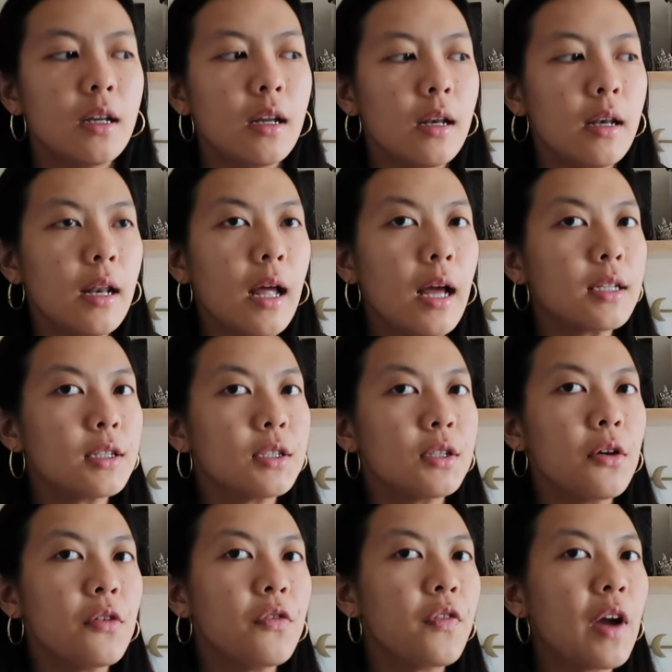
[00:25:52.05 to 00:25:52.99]
not
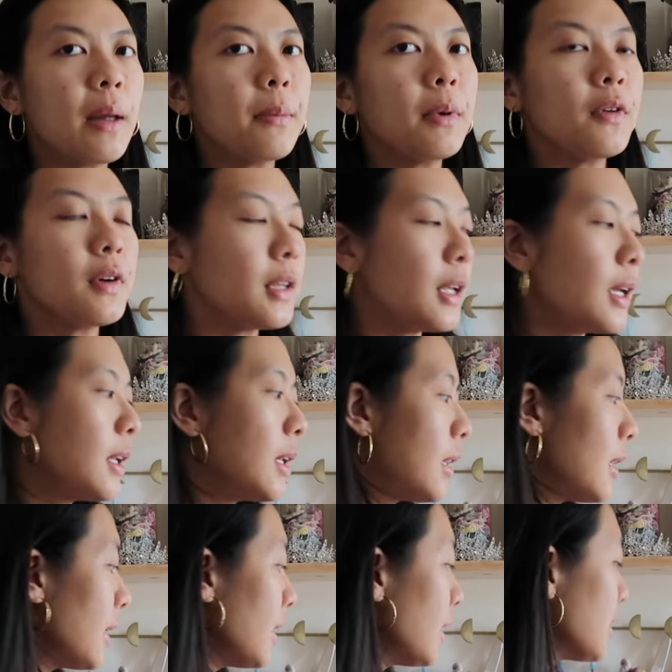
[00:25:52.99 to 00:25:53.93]
so fiber
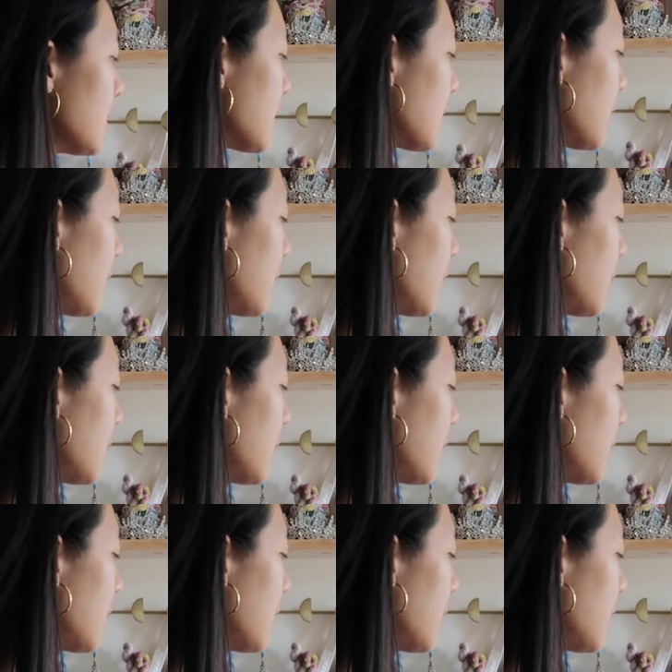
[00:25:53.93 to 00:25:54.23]
related things